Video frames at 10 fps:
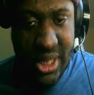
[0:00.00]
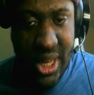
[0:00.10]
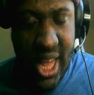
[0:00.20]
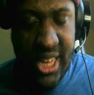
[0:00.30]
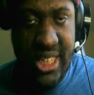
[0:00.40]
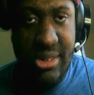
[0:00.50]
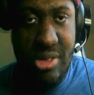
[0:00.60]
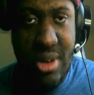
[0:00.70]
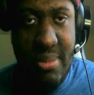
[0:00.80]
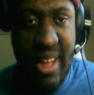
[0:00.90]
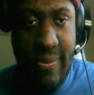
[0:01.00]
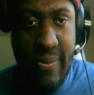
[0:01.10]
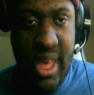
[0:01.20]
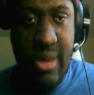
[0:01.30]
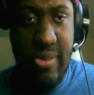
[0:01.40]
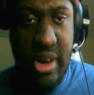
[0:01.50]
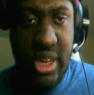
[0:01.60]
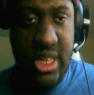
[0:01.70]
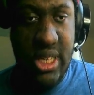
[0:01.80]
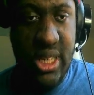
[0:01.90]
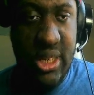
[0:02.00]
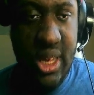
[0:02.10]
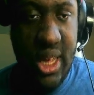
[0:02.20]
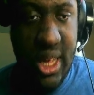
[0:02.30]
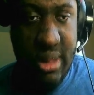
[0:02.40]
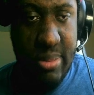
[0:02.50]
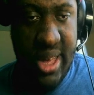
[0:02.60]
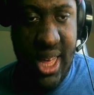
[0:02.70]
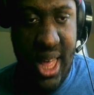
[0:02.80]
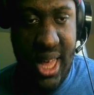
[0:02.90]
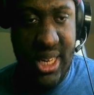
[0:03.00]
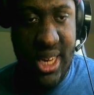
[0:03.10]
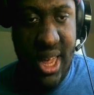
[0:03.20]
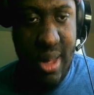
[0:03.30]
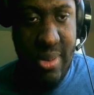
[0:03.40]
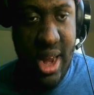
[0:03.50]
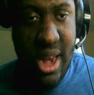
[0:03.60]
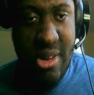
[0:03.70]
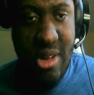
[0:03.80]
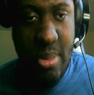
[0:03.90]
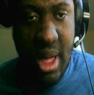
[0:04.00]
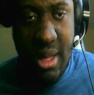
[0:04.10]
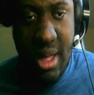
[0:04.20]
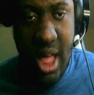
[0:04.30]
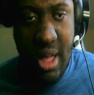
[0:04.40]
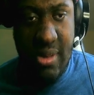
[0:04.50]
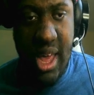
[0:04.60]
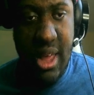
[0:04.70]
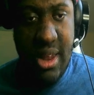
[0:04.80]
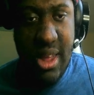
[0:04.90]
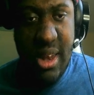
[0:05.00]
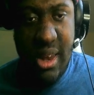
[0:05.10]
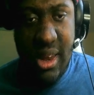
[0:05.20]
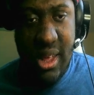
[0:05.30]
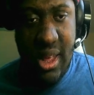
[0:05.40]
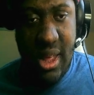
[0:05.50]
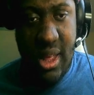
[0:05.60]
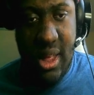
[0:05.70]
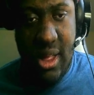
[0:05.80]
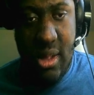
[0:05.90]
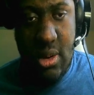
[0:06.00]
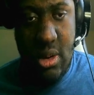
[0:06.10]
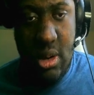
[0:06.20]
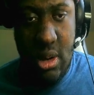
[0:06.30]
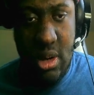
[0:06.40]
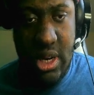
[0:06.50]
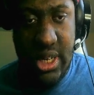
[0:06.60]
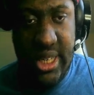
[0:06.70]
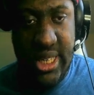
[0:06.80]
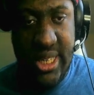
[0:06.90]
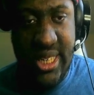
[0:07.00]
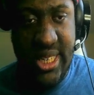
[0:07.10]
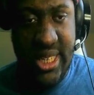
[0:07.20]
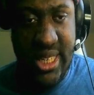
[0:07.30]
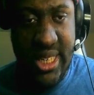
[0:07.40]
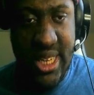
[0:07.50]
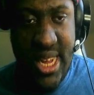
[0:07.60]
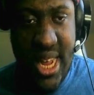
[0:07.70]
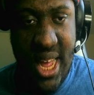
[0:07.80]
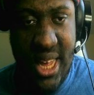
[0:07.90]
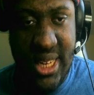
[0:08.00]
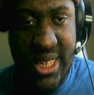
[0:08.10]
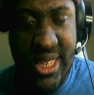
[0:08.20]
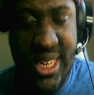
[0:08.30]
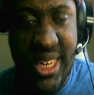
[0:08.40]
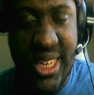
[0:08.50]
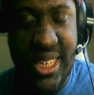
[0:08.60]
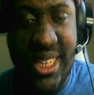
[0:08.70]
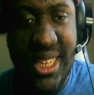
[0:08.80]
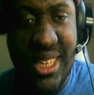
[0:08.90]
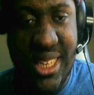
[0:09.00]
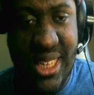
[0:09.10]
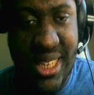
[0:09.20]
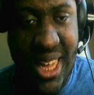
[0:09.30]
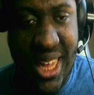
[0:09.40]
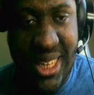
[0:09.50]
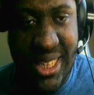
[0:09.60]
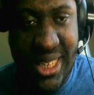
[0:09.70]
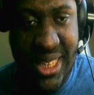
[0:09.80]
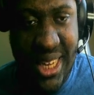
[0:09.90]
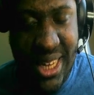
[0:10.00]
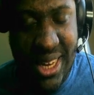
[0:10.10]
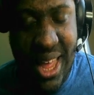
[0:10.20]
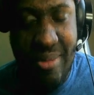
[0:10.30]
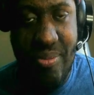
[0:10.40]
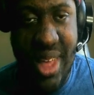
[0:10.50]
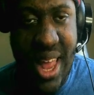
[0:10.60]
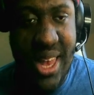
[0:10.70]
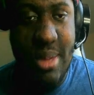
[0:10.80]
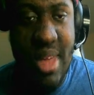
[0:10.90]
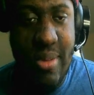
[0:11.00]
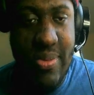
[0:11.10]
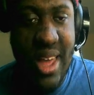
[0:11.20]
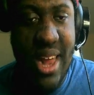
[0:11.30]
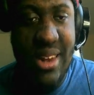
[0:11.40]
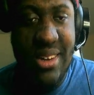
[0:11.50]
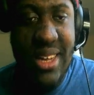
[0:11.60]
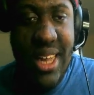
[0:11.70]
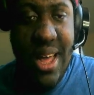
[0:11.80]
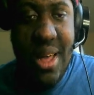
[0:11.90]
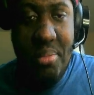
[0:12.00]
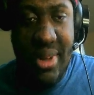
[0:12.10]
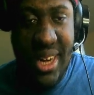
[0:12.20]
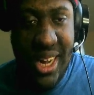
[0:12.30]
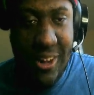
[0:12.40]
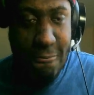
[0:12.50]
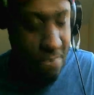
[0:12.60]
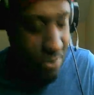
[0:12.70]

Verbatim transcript: and she was one of my favorites because uh, what I know about uh, Caitlyn or Sills, uh, uh, uh, God damn it, I forgot. But um,